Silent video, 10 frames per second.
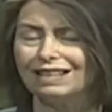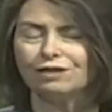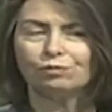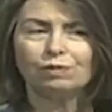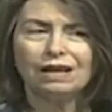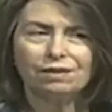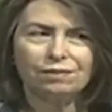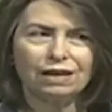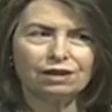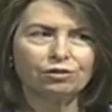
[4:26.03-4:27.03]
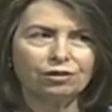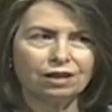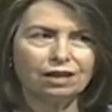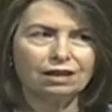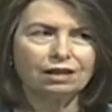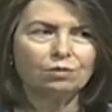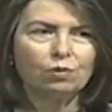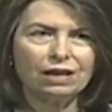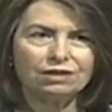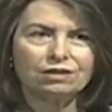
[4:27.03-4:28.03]
and to renovate green in a
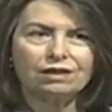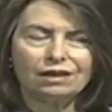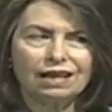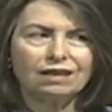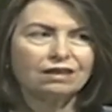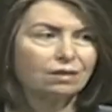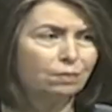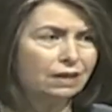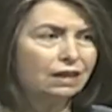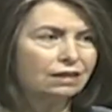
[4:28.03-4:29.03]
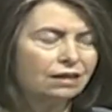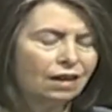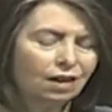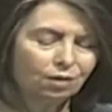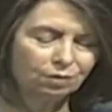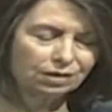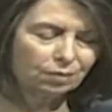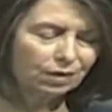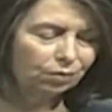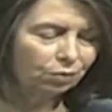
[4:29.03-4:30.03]
way so that they can compete with
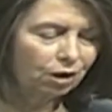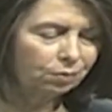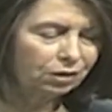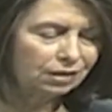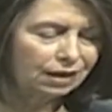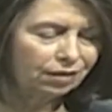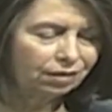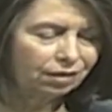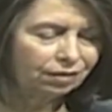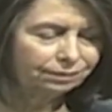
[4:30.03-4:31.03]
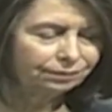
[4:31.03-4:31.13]
some other properties out there.